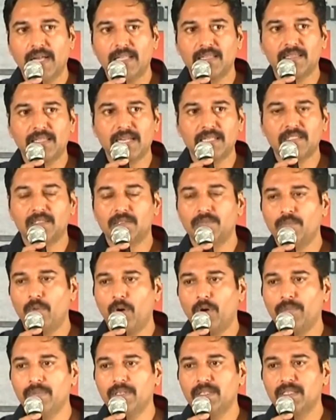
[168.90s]
At that
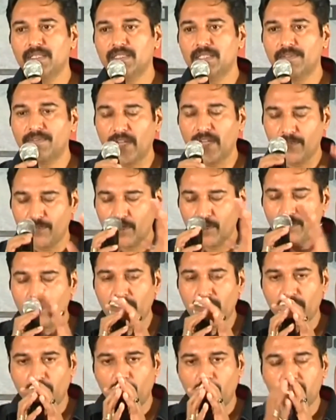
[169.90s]
moment itself, I put
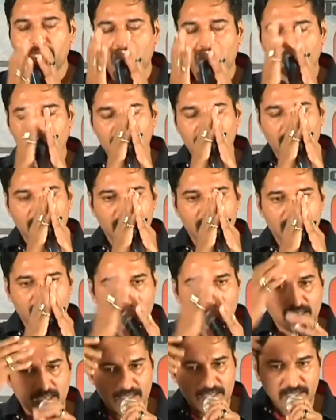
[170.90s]
my both hands like this
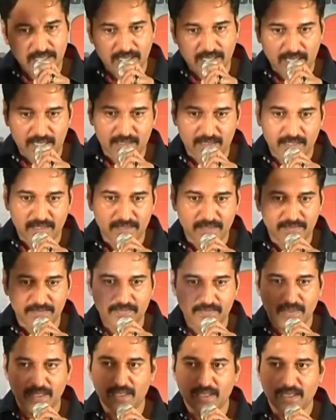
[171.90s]
and I said like this,
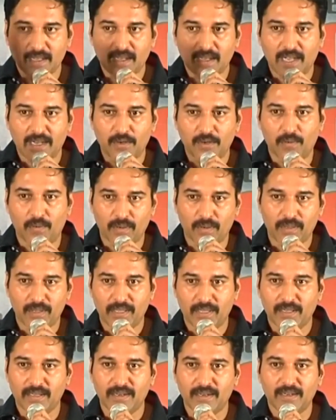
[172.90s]
I don't want to
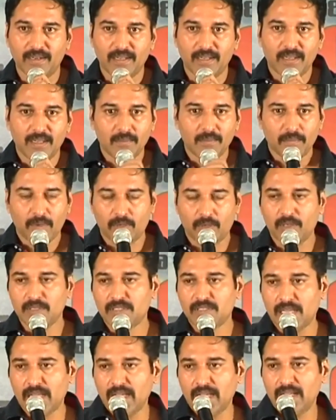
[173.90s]
hear,
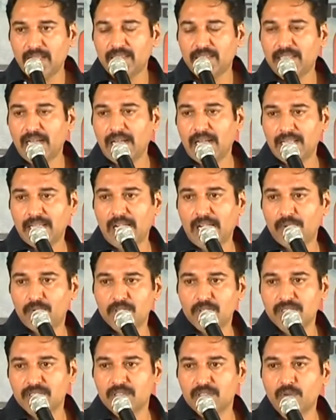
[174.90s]
because I
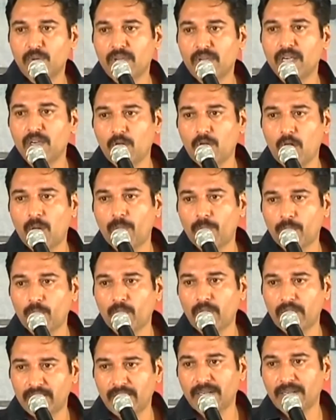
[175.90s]
was doing a cop
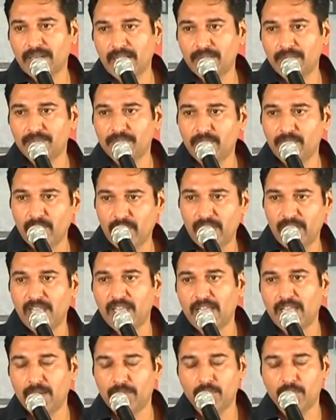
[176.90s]
role at that time when he
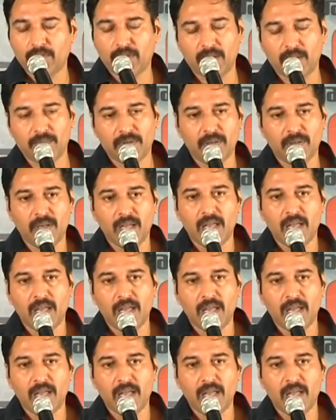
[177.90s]
came to tell me.